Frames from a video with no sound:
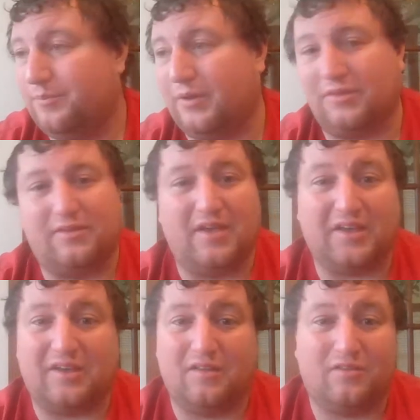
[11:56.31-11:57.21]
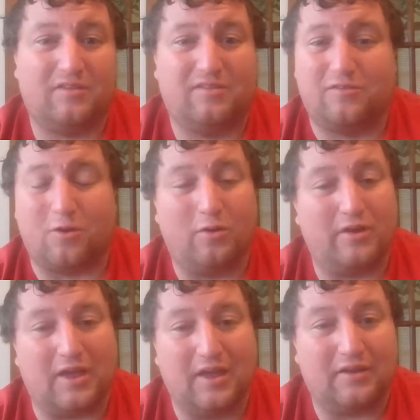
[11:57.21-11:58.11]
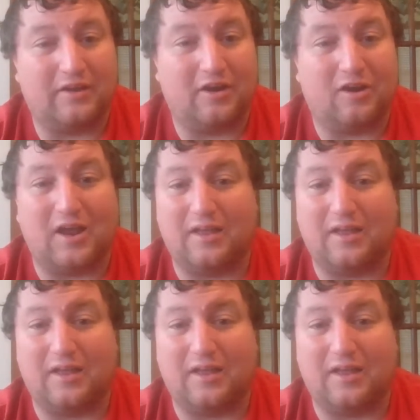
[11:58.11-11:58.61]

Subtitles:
But throwing the headgear